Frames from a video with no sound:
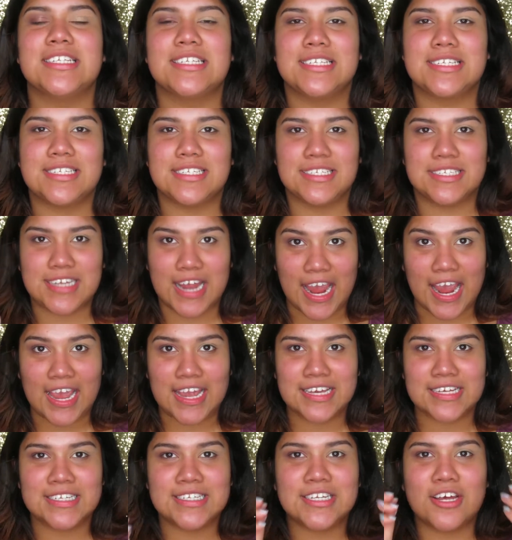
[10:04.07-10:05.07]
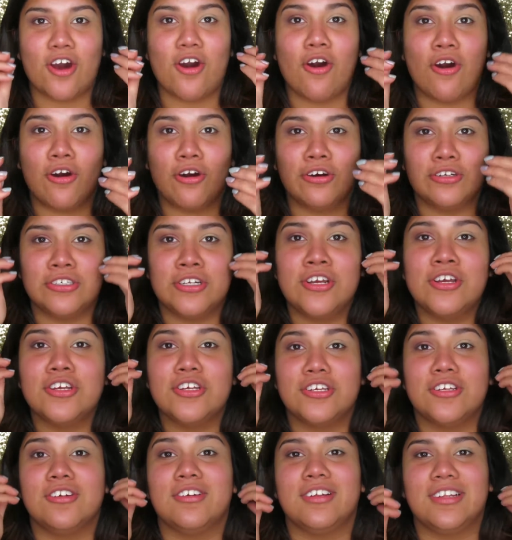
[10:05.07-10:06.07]
stays on
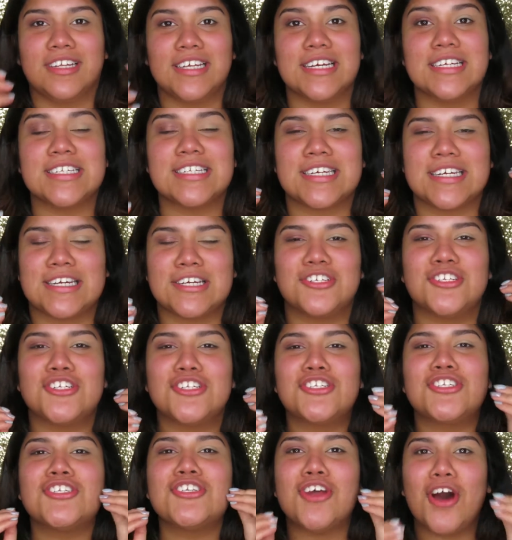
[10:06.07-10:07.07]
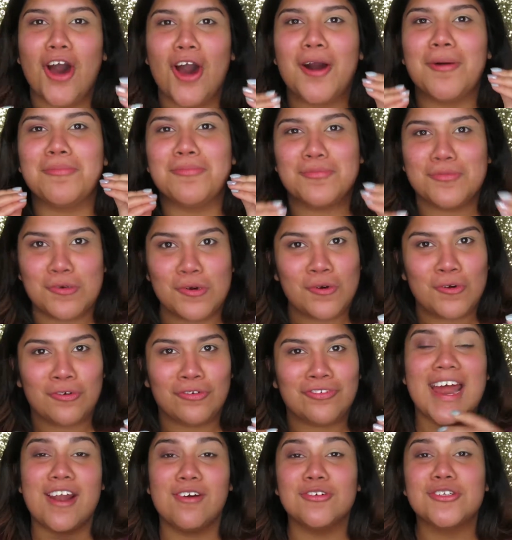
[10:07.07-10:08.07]
your lids. Like, it does not
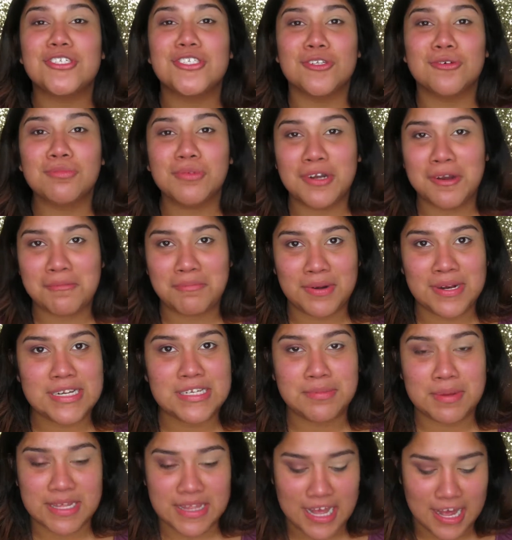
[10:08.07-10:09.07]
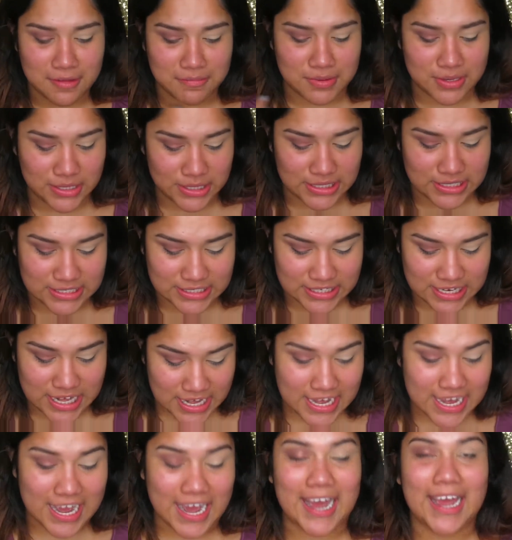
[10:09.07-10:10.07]
move. And I was super impressed by that because
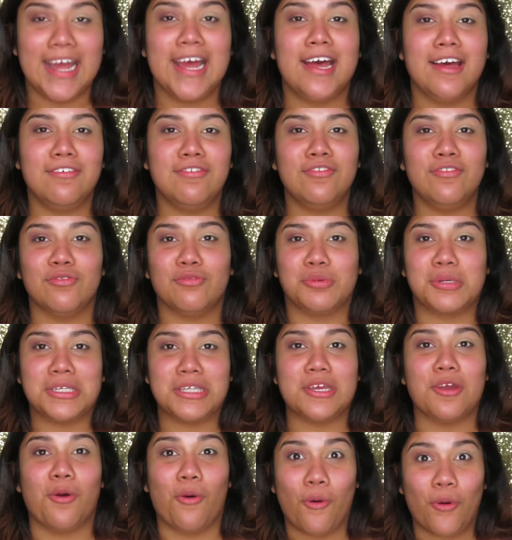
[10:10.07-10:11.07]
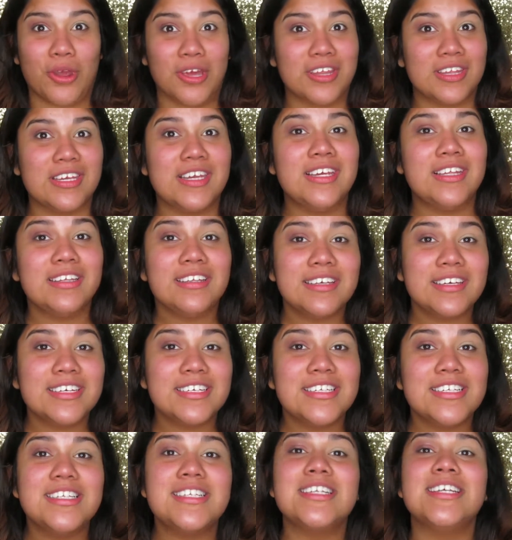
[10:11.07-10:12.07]
I have really oily
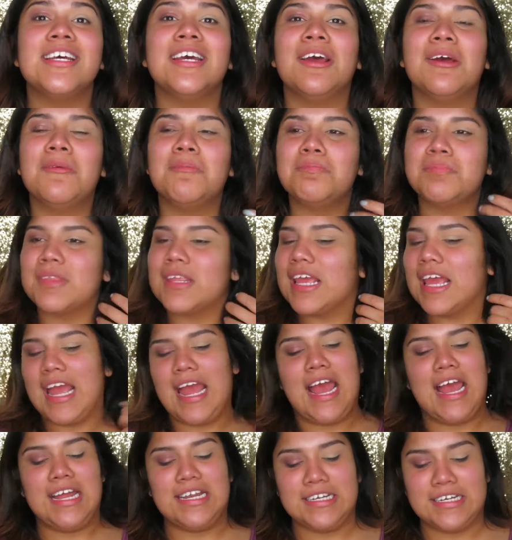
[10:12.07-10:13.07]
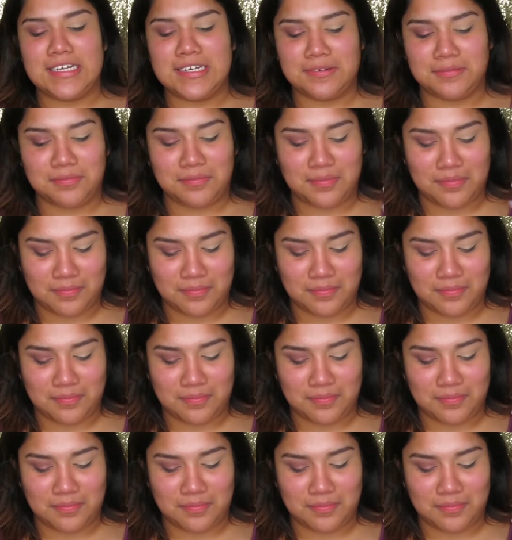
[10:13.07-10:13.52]
lids, and